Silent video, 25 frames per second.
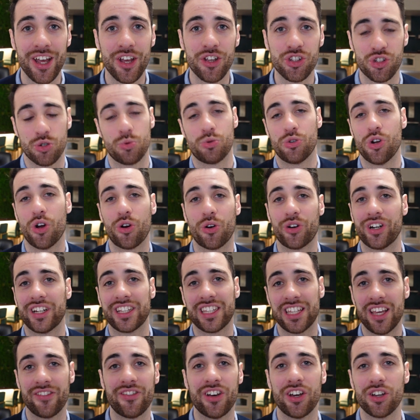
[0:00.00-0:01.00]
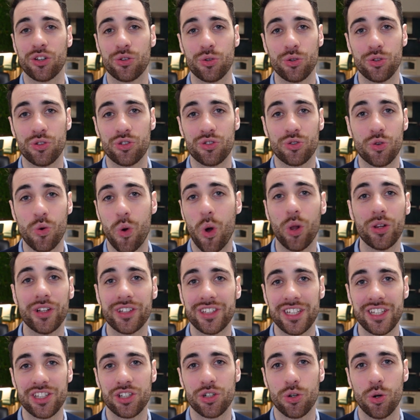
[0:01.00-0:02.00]
so we're not going to give it a good
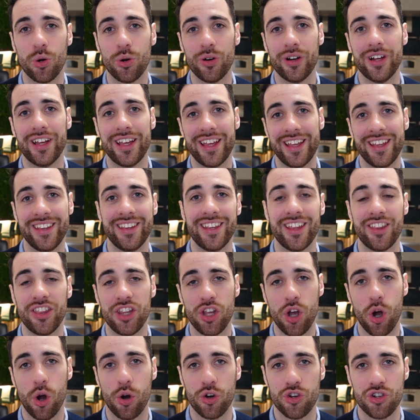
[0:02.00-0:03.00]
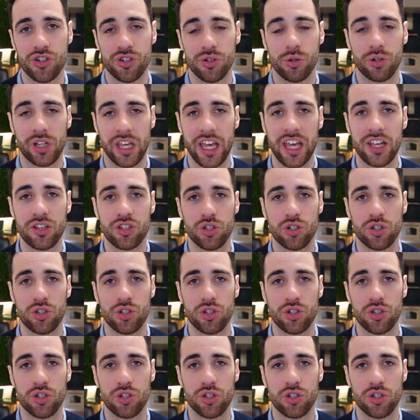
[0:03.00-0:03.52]
quality score in the auction, okay?